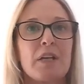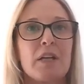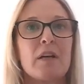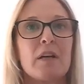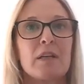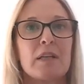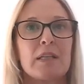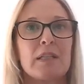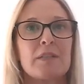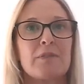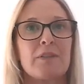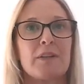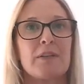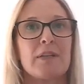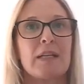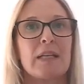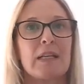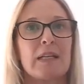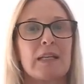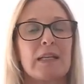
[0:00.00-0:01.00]
targets
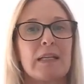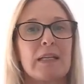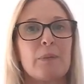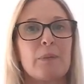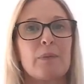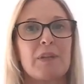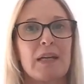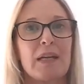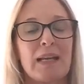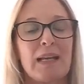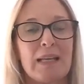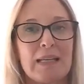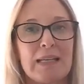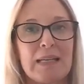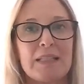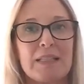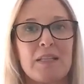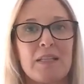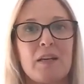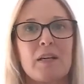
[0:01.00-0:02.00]
very clearly with a
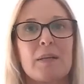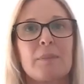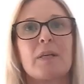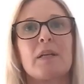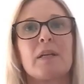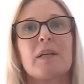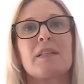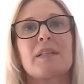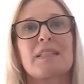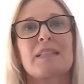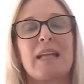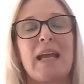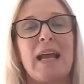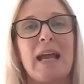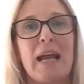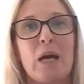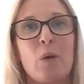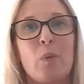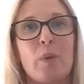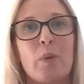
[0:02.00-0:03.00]
clear timeline as to
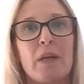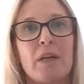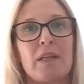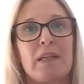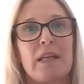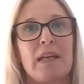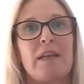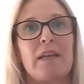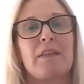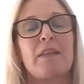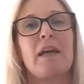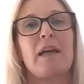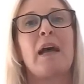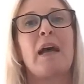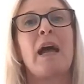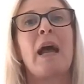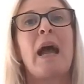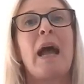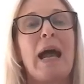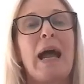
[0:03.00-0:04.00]
how we're going to get there,